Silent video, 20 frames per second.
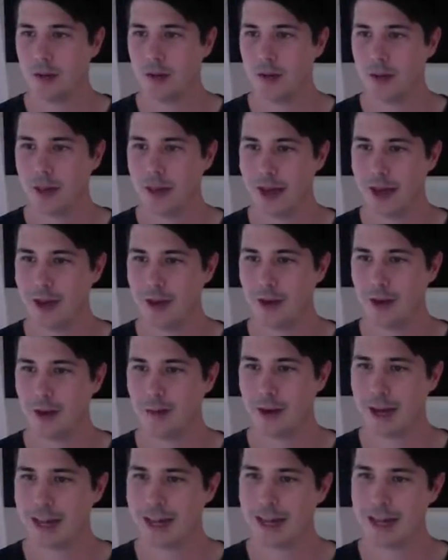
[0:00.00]
without not
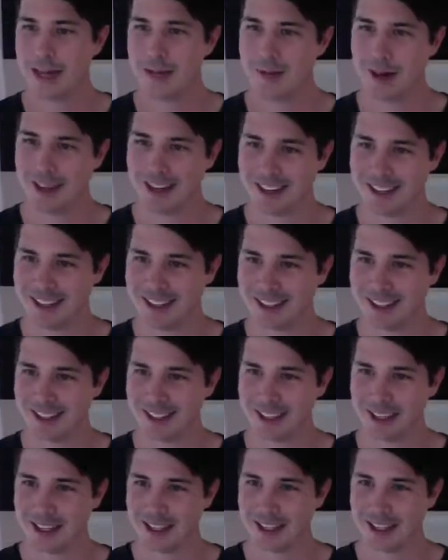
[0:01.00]
making any money, because I